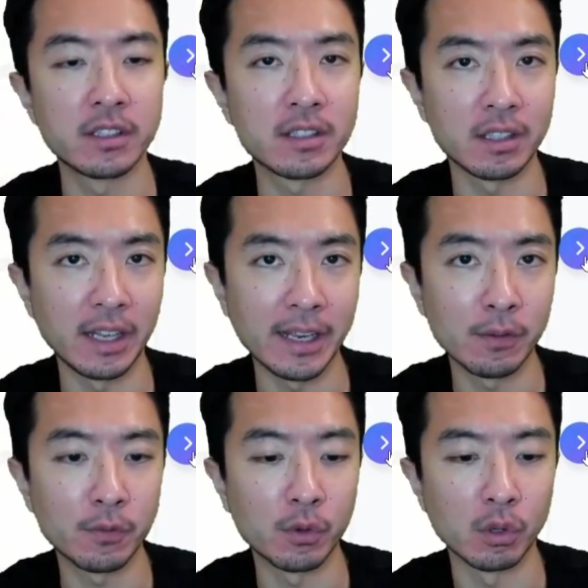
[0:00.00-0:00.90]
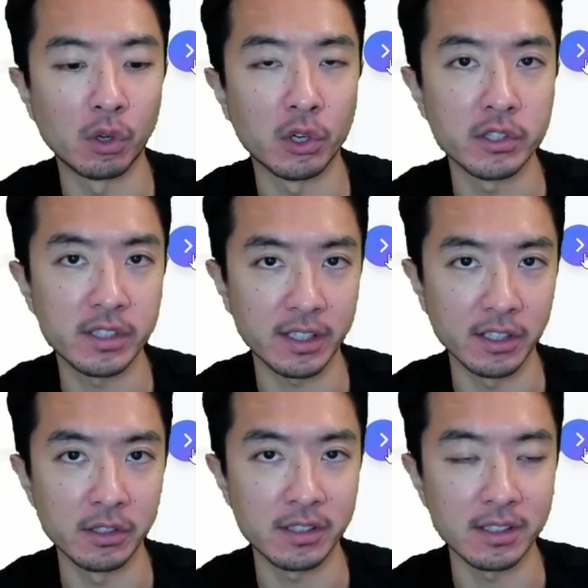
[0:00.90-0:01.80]
SLAM for large
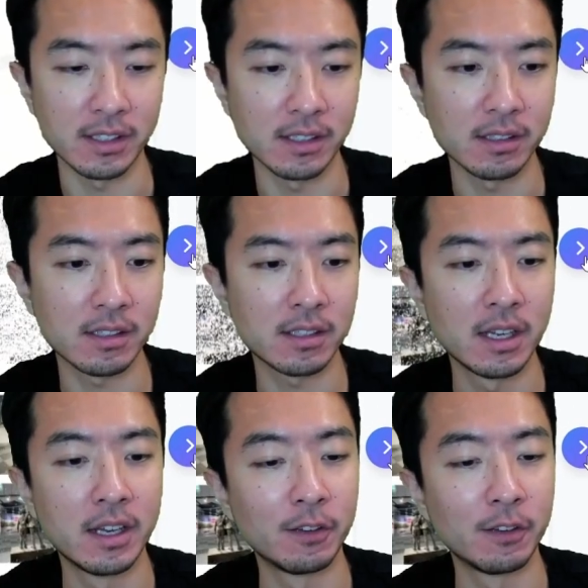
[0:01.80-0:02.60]
scale scenes,